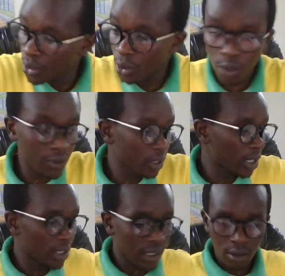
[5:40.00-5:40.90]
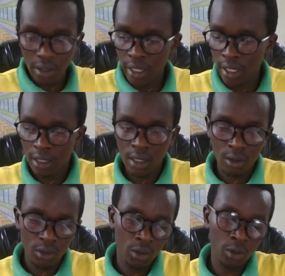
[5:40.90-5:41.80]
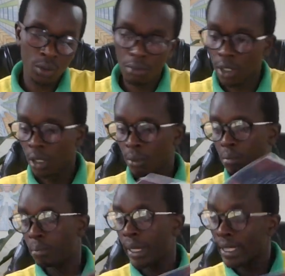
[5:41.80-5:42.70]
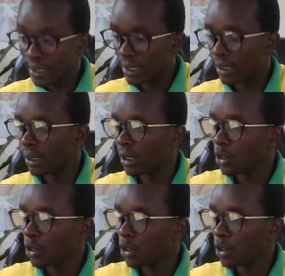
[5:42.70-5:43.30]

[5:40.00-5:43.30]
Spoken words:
So after that, now I can now use my pencil